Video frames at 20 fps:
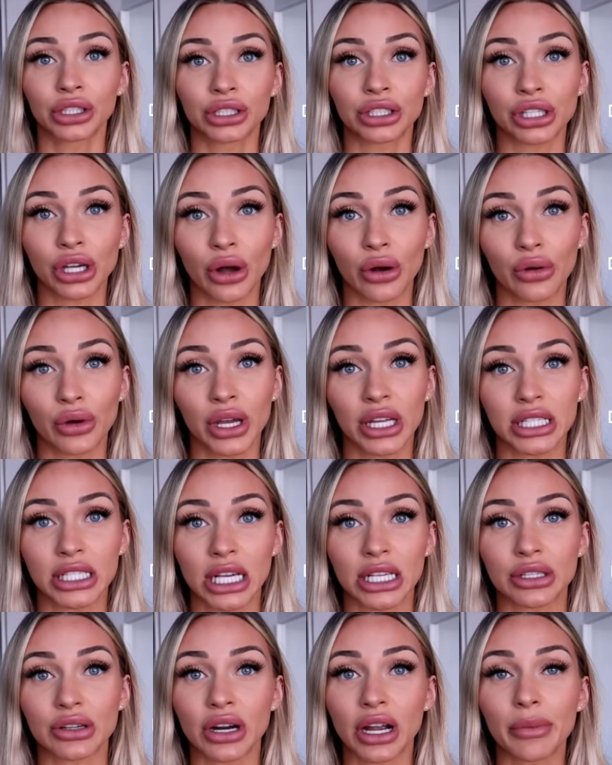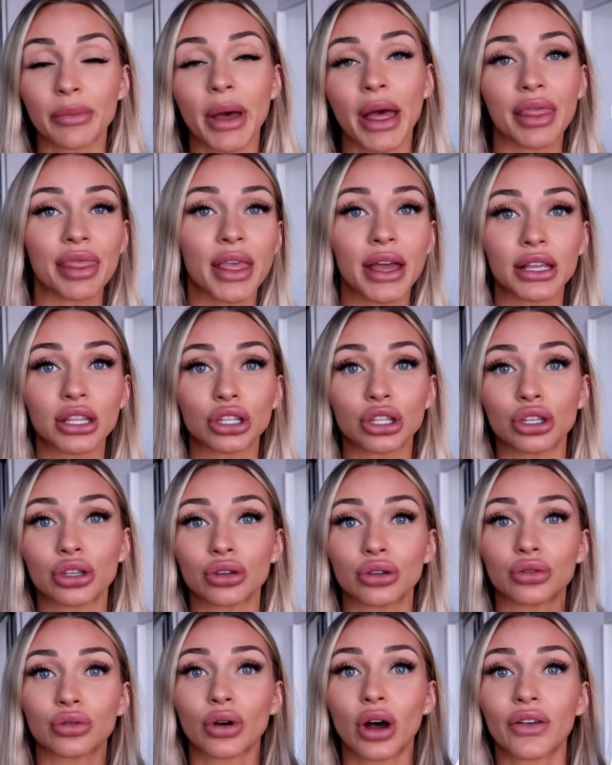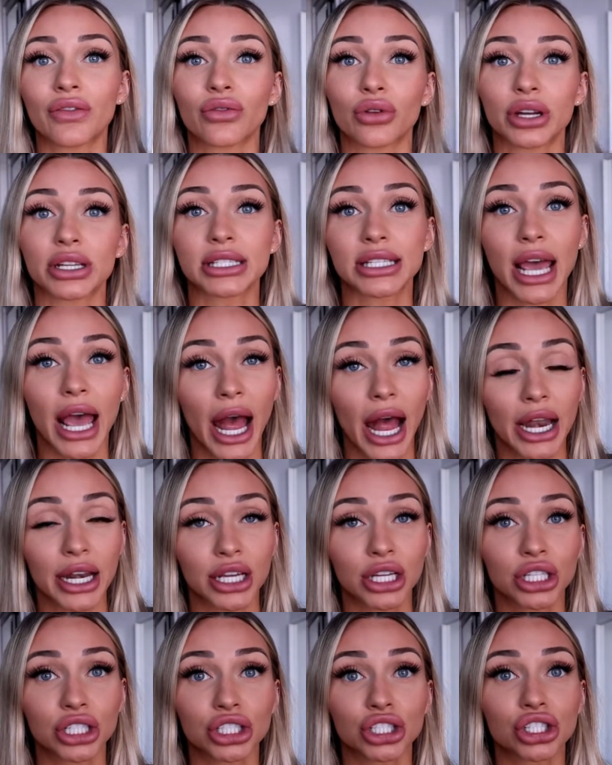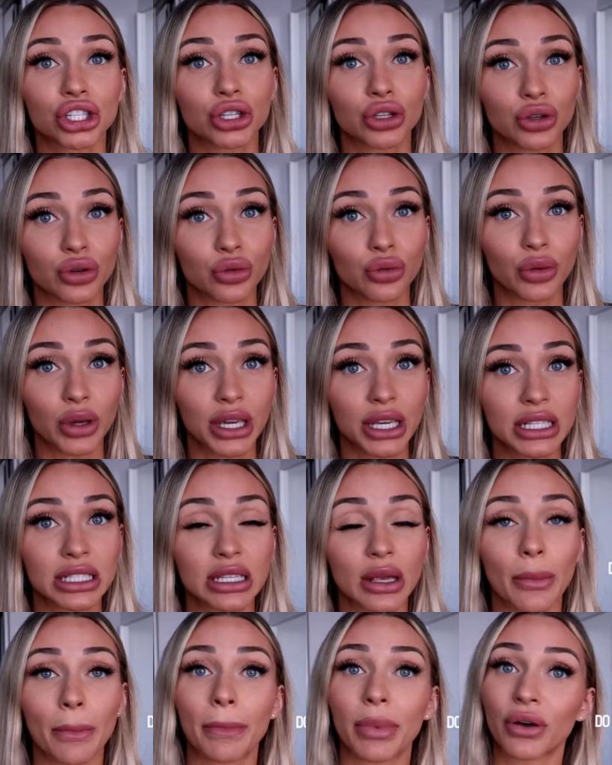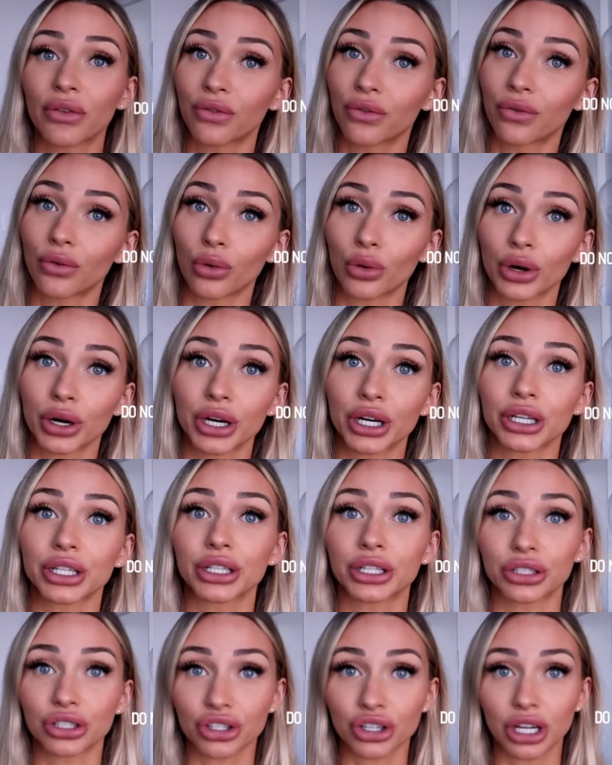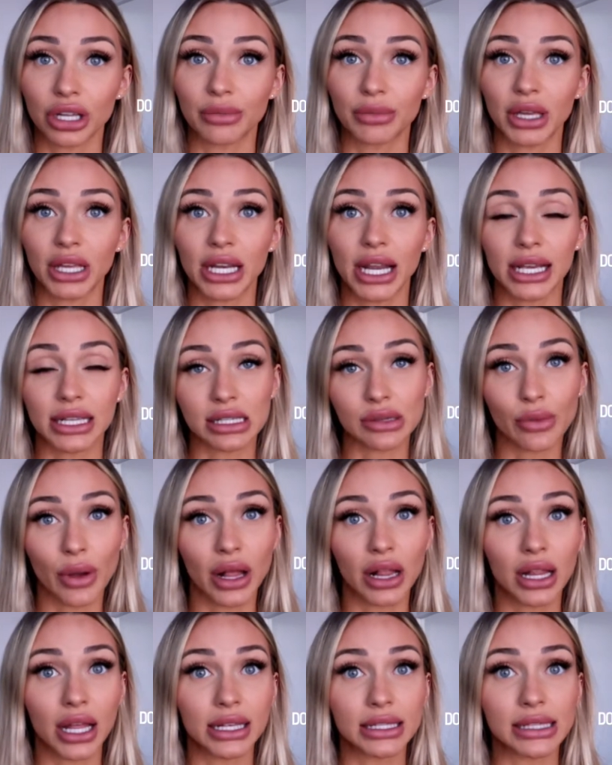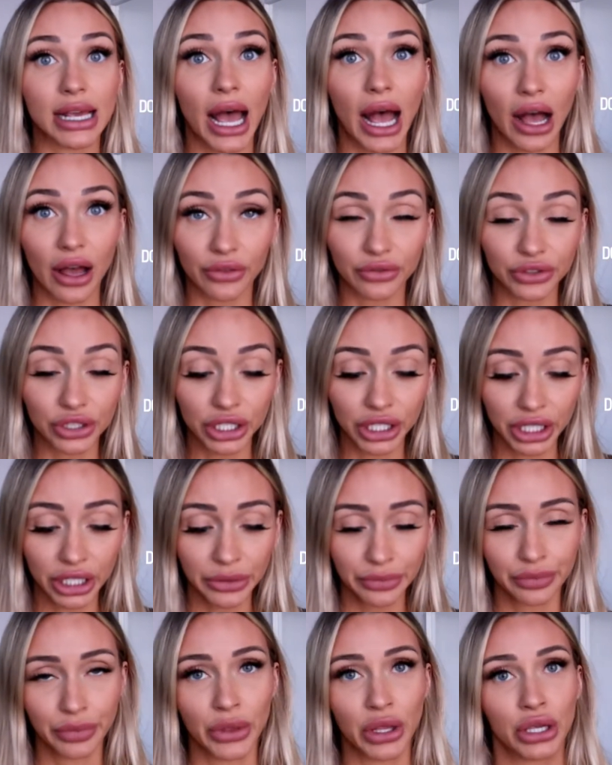So it does recommend that you avoid tanning 2 weeks before your treatment as well as after.